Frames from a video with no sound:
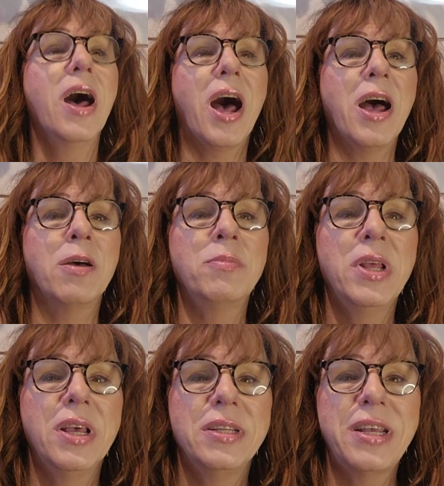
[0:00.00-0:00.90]
Down
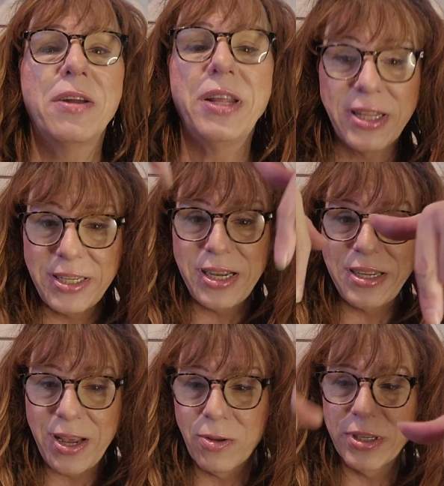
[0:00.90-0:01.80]
in the
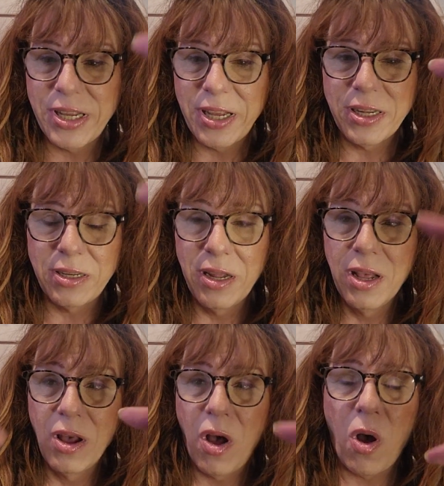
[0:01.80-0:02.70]
details and
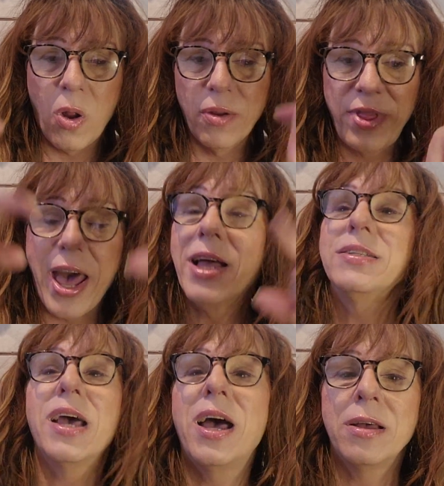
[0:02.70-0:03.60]
all of
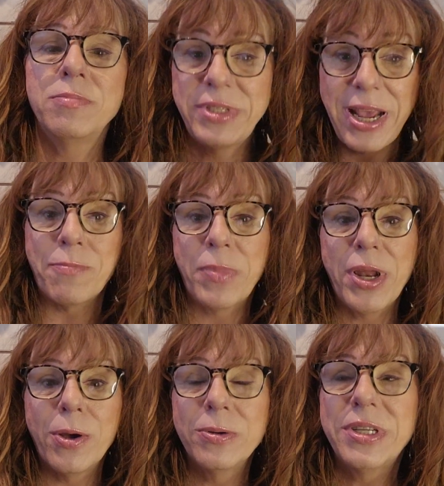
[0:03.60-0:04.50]
that down
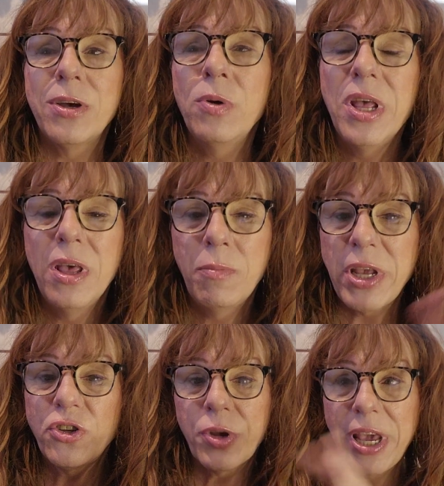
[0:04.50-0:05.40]
below. So
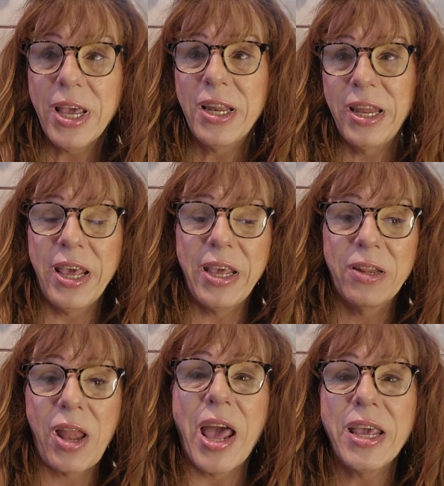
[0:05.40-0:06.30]
make sure you hit
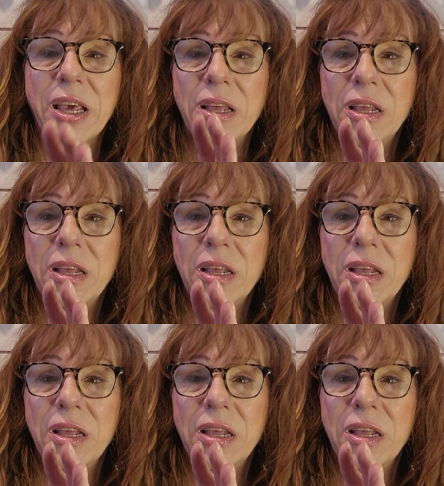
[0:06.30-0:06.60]
like,